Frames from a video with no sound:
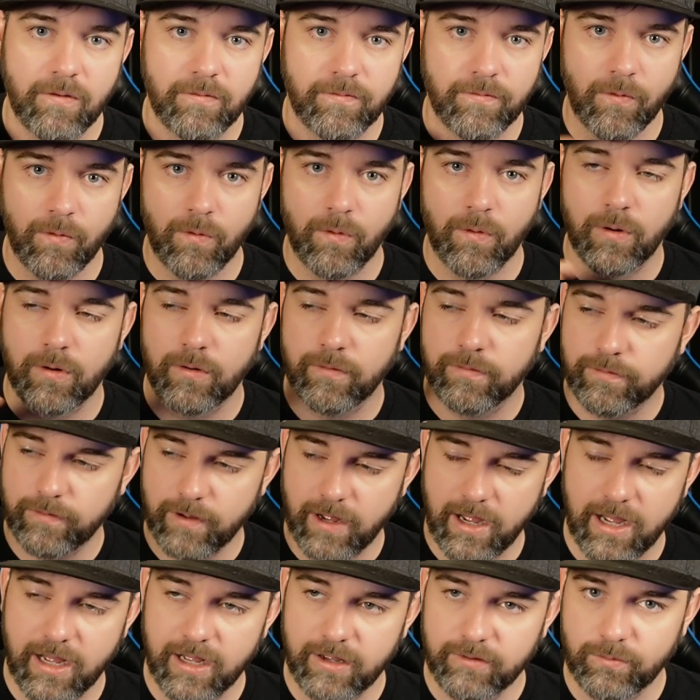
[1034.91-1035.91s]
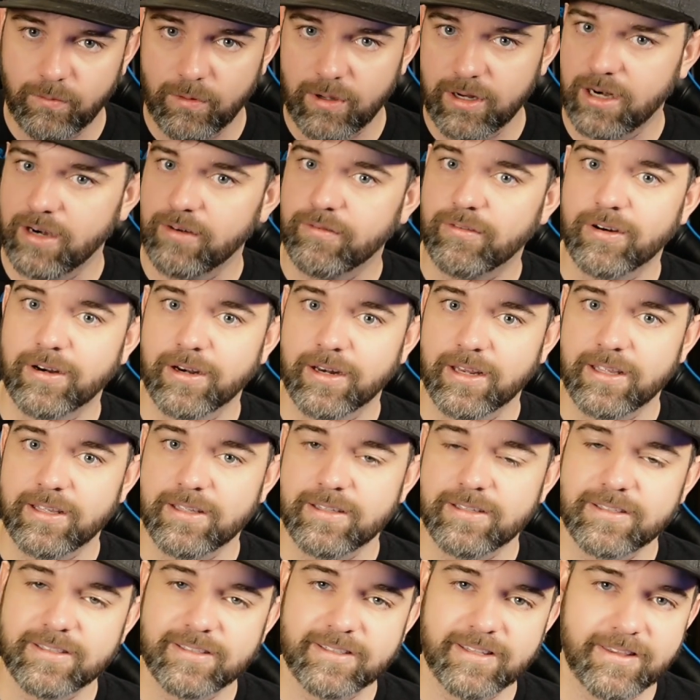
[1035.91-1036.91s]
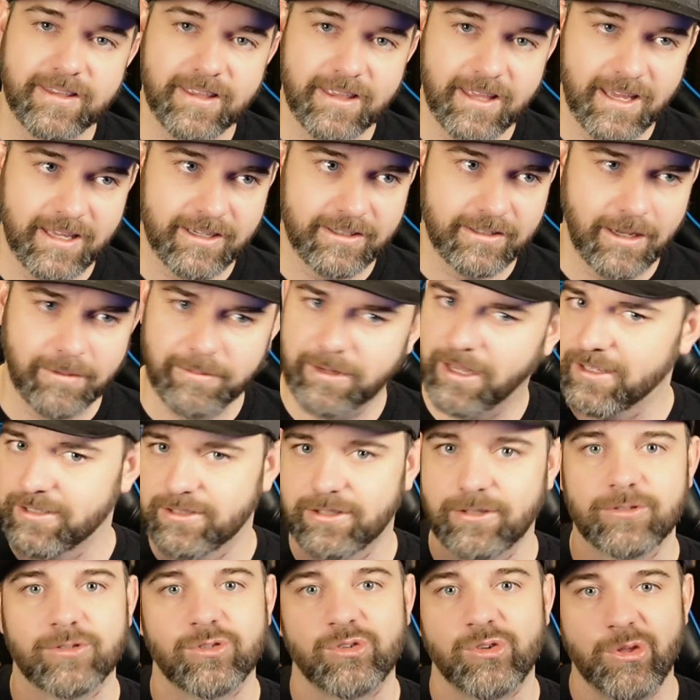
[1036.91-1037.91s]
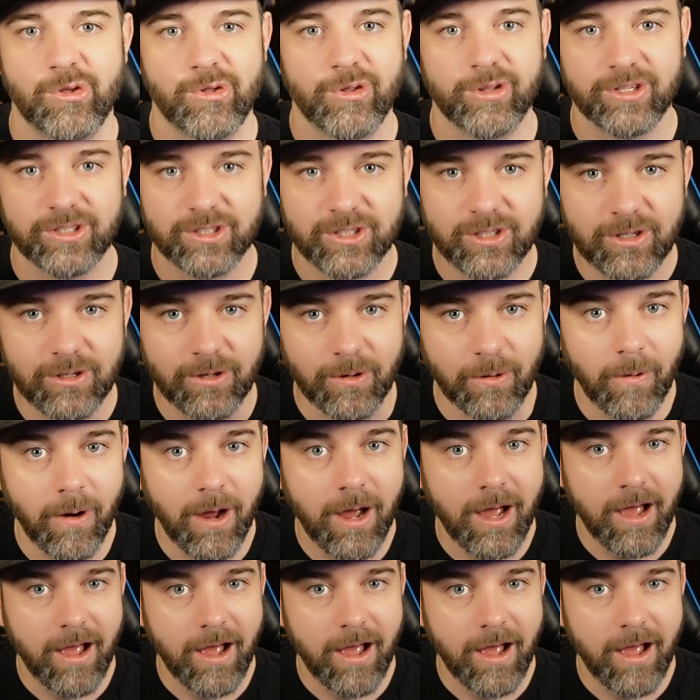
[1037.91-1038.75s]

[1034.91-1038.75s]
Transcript: 4 or 5, whatever it is, that I guess those are the only two,